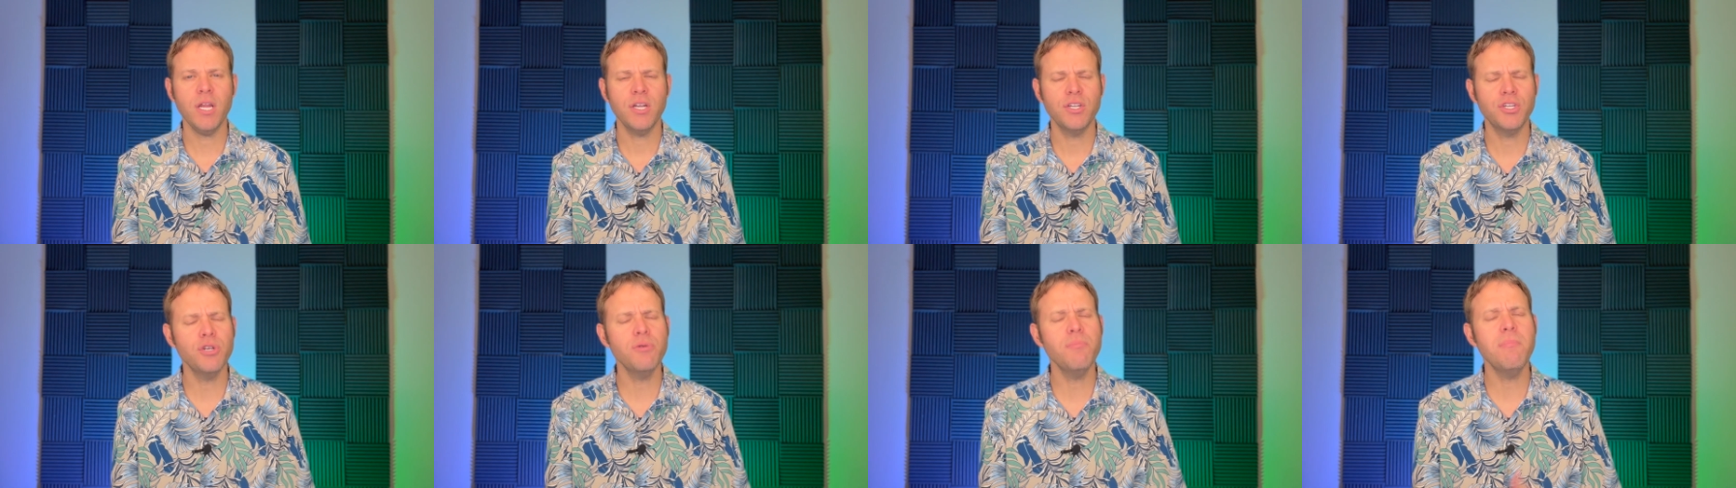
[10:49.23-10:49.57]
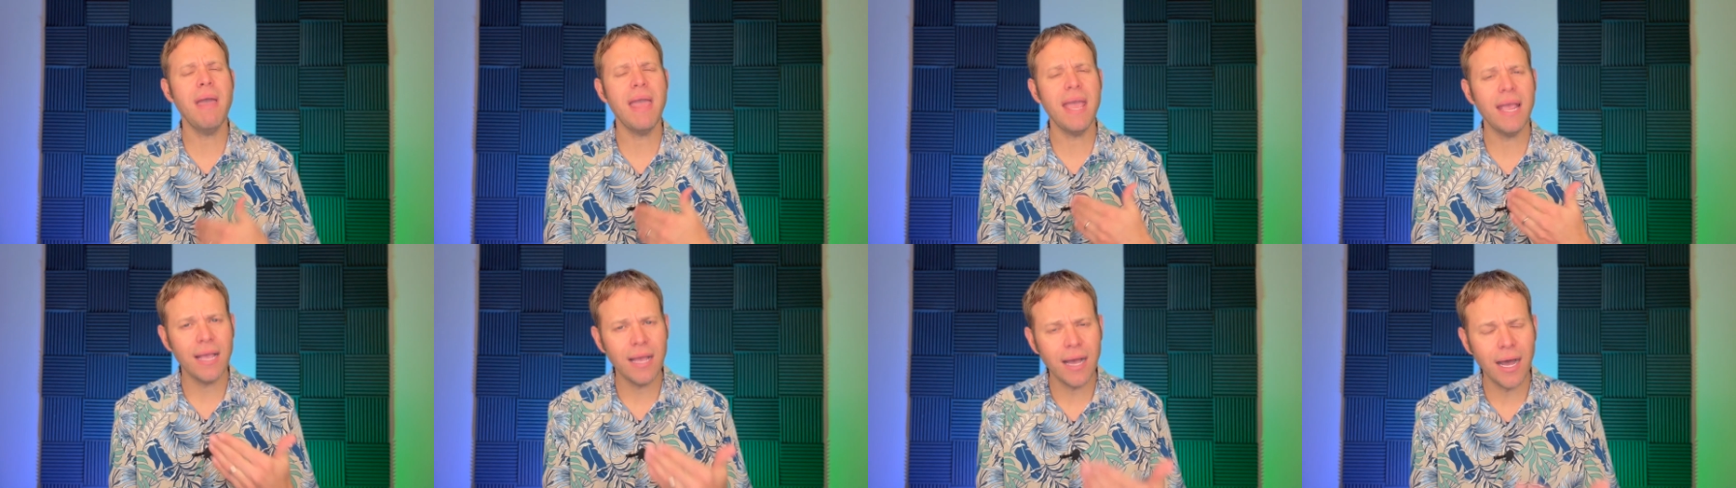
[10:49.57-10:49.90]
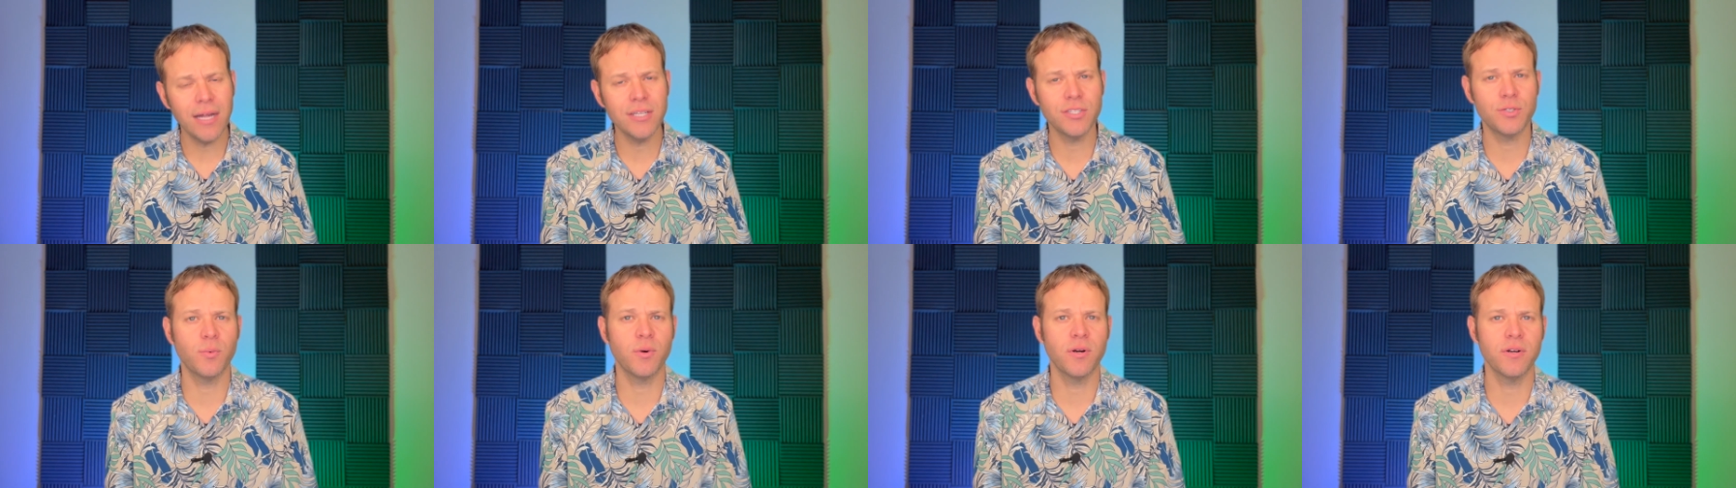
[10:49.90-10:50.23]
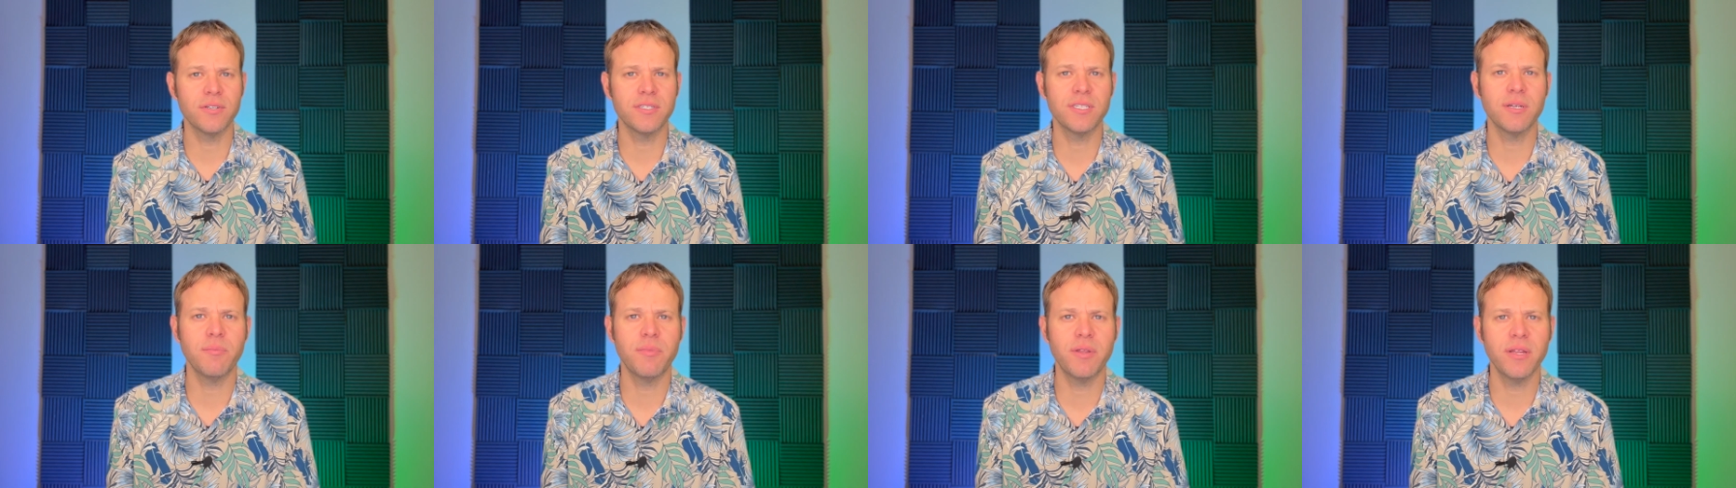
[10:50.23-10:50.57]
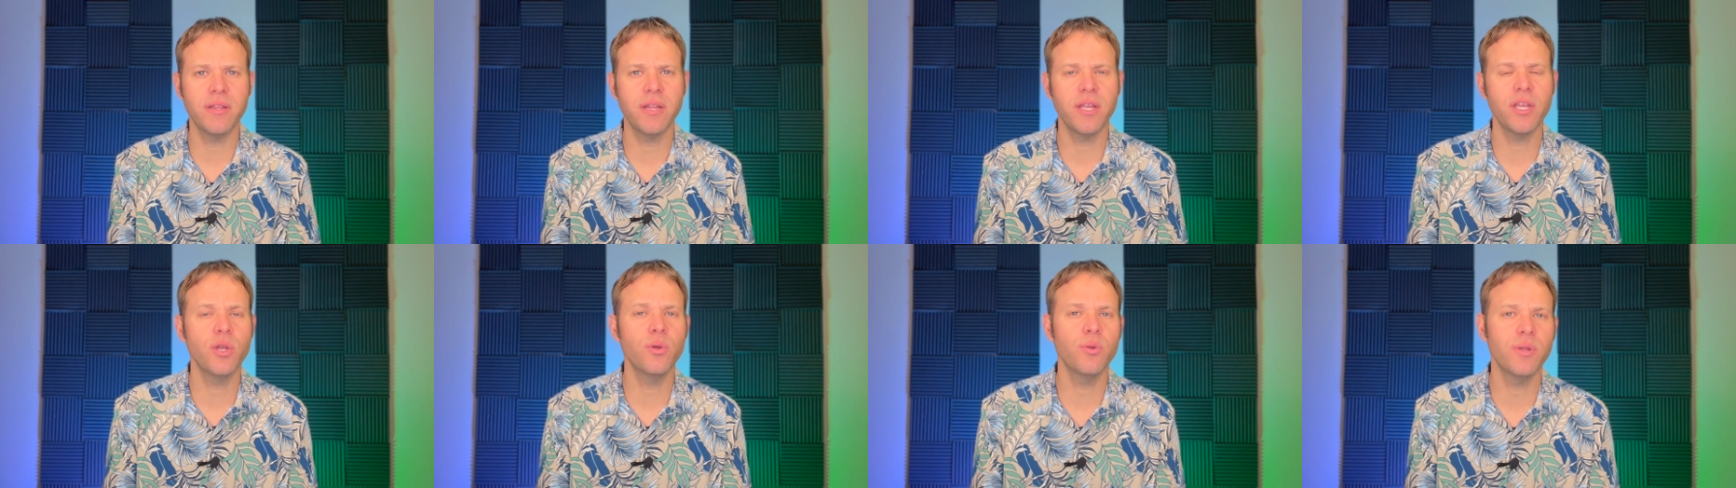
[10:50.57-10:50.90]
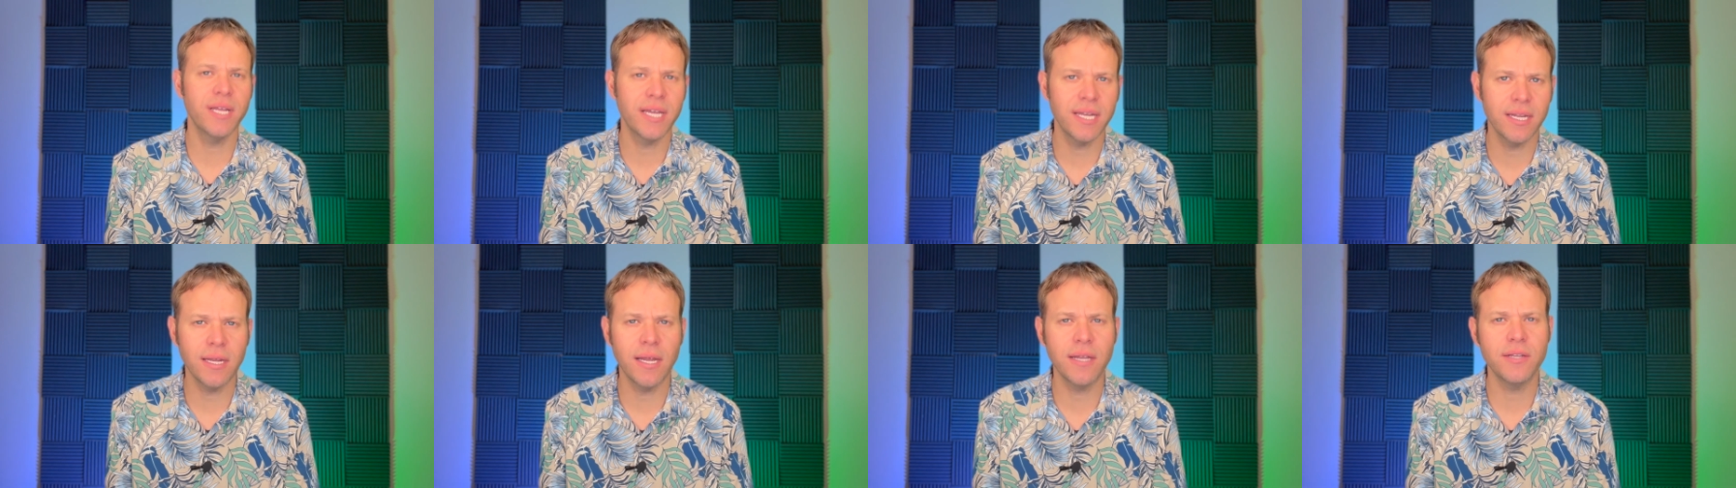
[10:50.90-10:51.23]
Do you make God's Word something that you
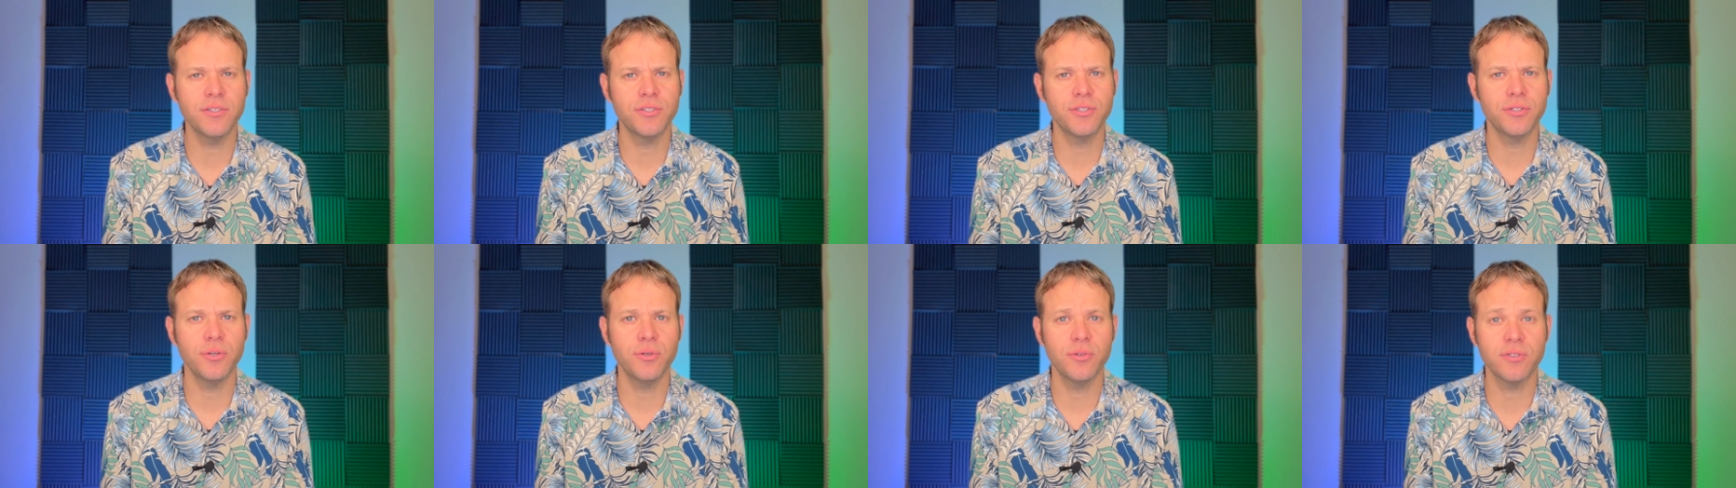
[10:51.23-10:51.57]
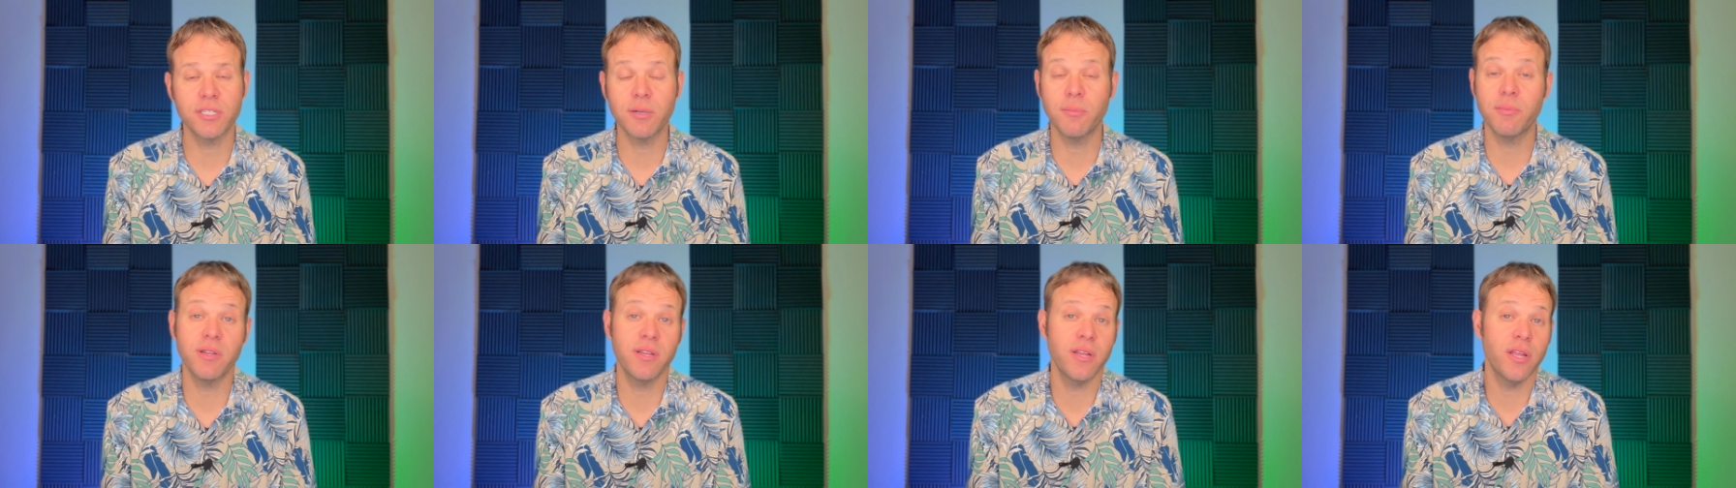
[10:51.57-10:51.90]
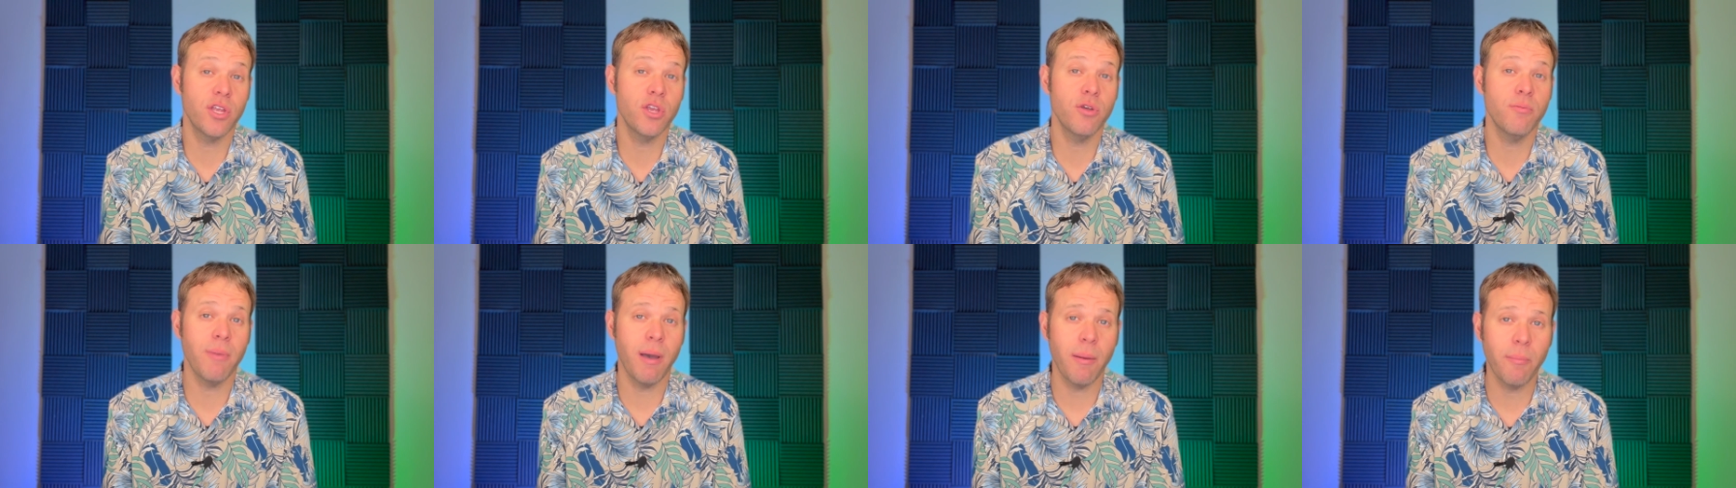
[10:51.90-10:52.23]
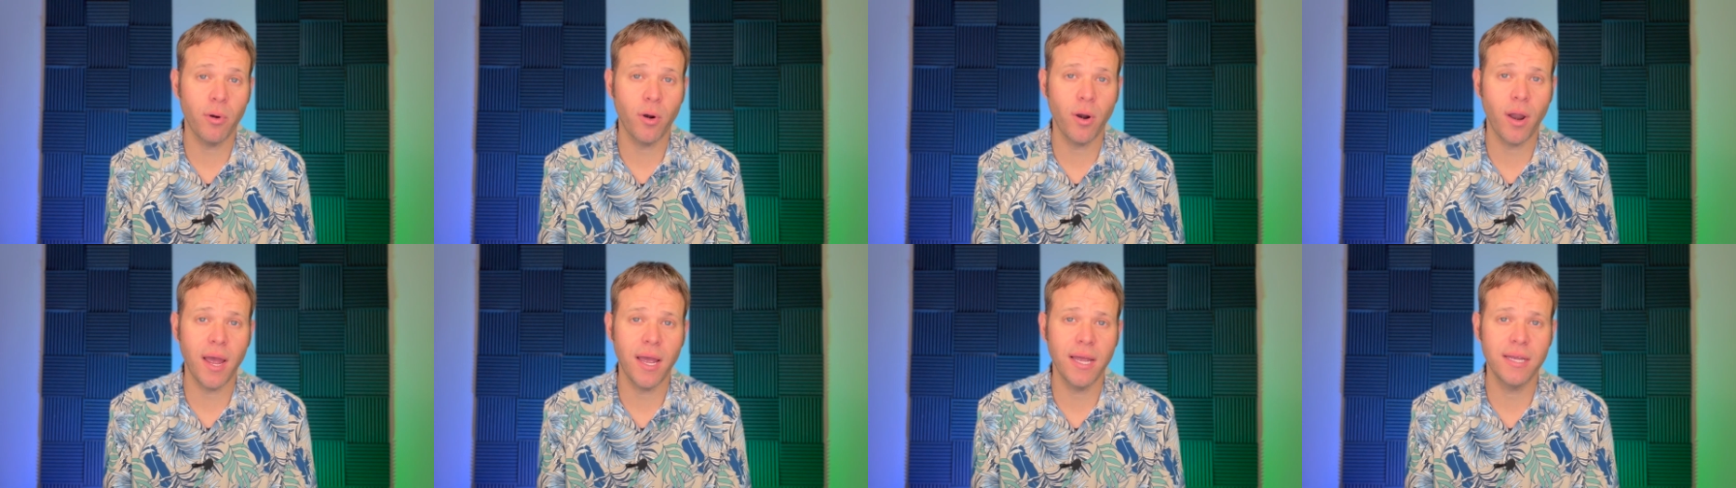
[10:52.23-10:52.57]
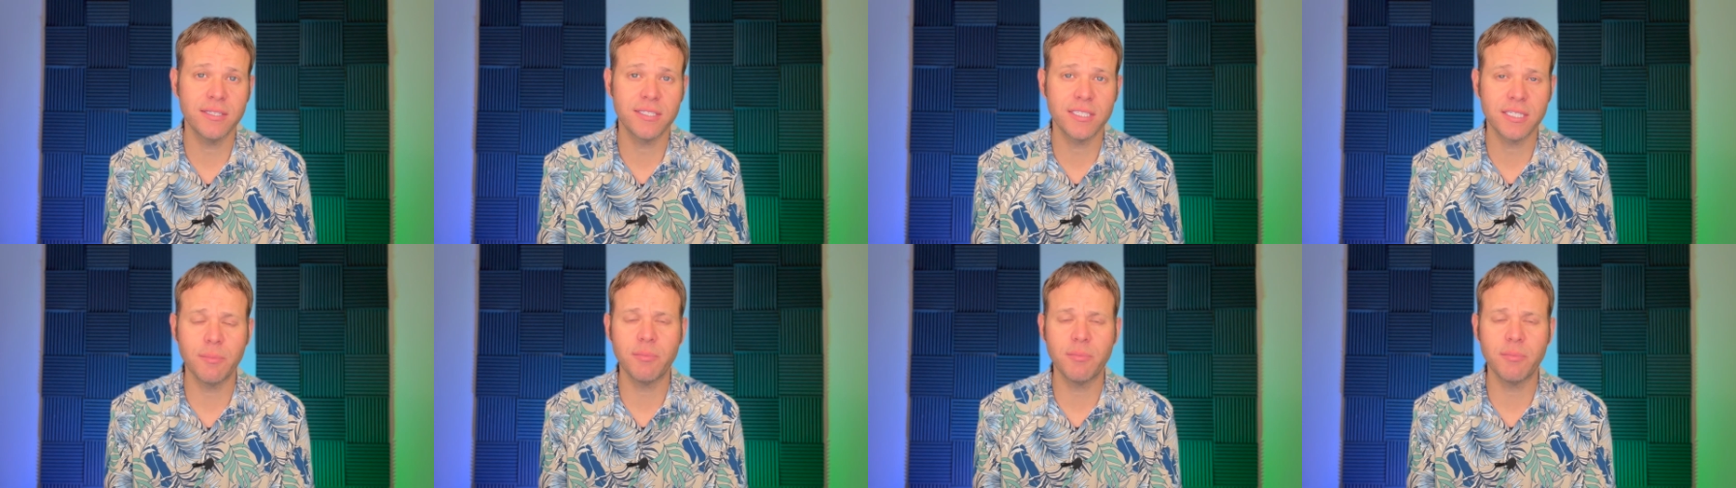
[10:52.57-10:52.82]
lean into, something that you memorize,